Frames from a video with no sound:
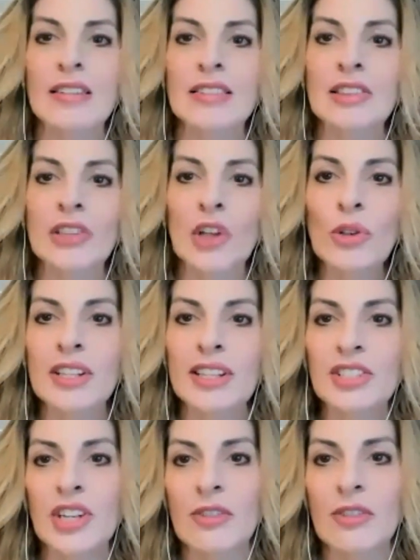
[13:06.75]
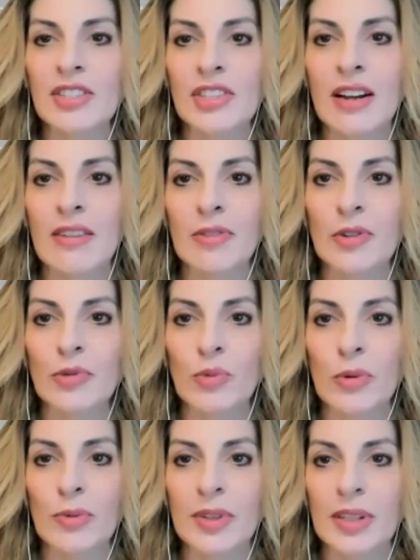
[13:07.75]
local lead generation efforts
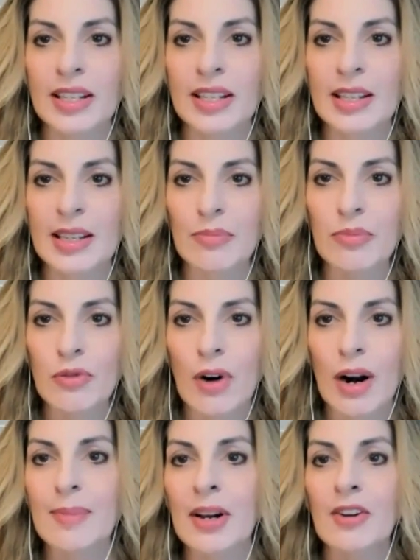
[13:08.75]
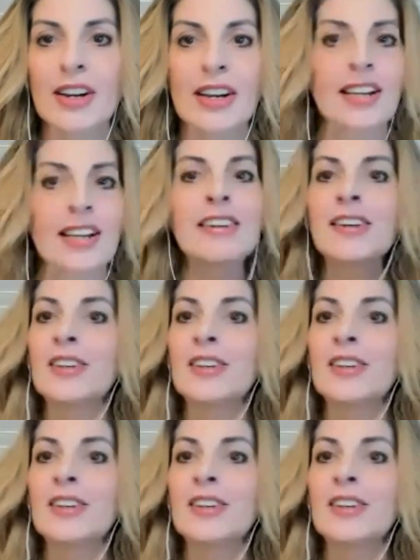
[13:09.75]
were really the primary